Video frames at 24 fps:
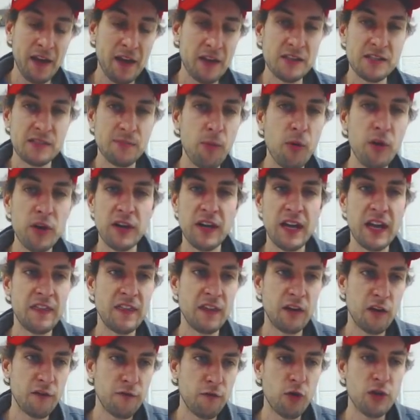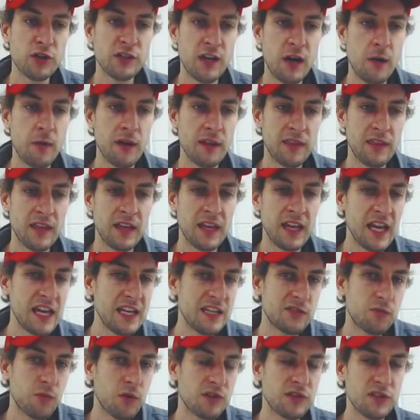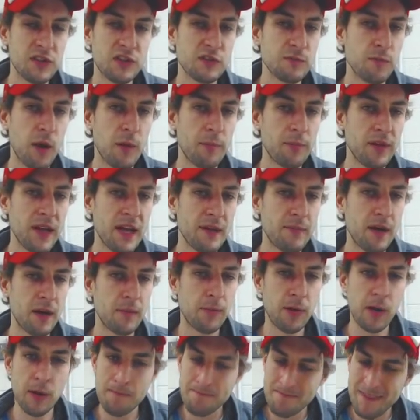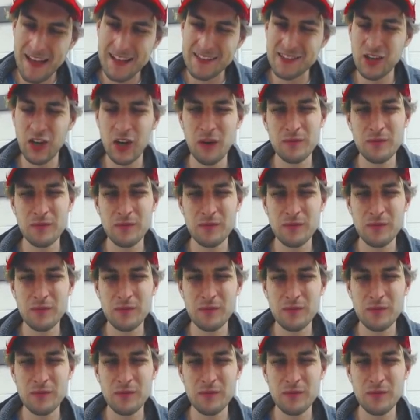I'm not going to spoil anything or foreshadow anything. It just wasn't a smart play on my part.